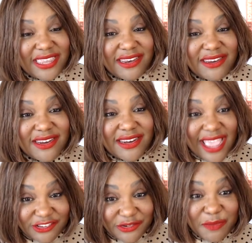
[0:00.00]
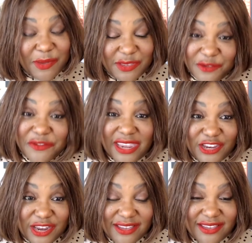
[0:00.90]
in Nazareth,
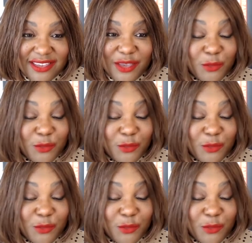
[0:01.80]
Pennsylvania,